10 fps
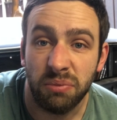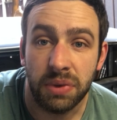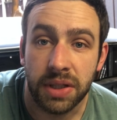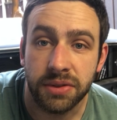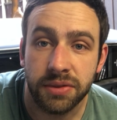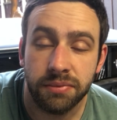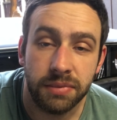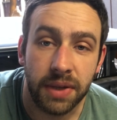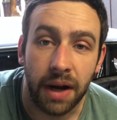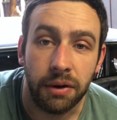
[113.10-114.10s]
let's
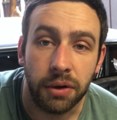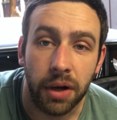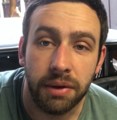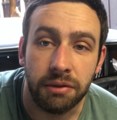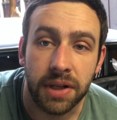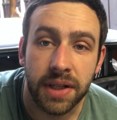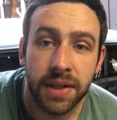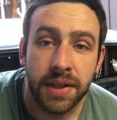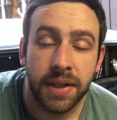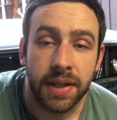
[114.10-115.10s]
carry on going really.
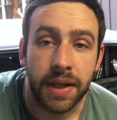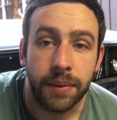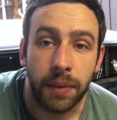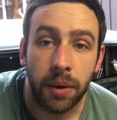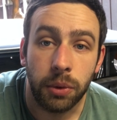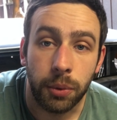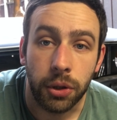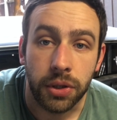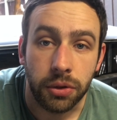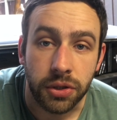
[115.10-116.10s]
I will put
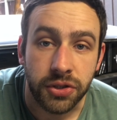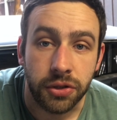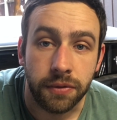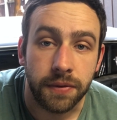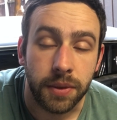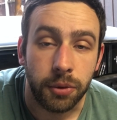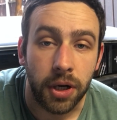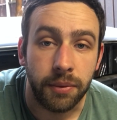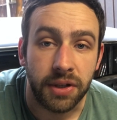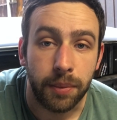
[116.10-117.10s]
in the order soon for the
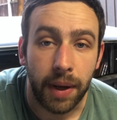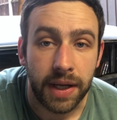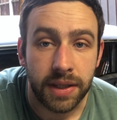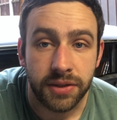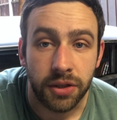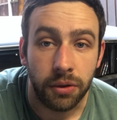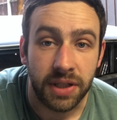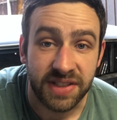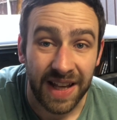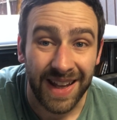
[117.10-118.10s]
primer and the paint, so
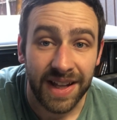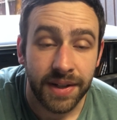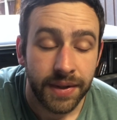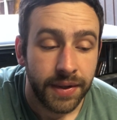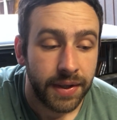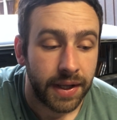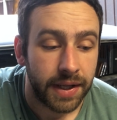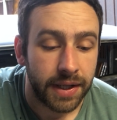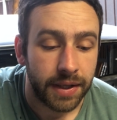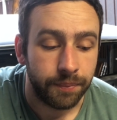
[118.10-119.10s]
it's here.
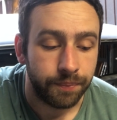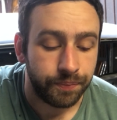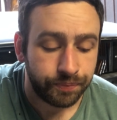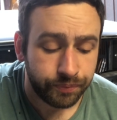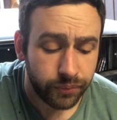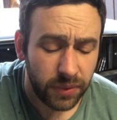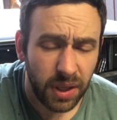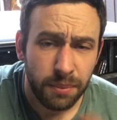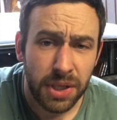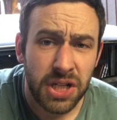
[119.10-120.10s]

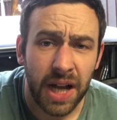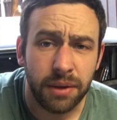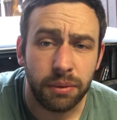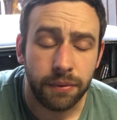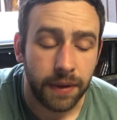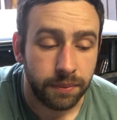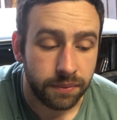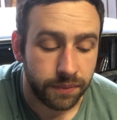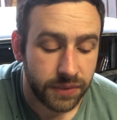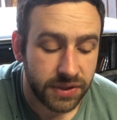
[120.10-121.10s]
I've been chatting with
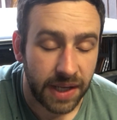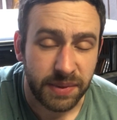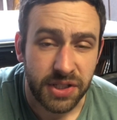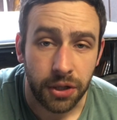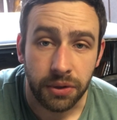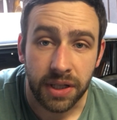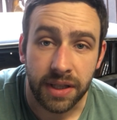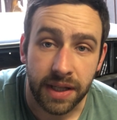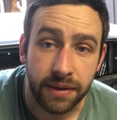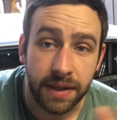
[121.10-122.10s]
Sam and Tony.
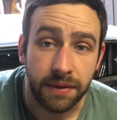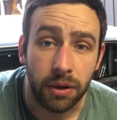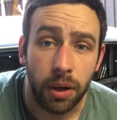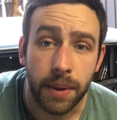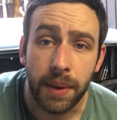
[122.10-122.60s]
They've done quite a bit of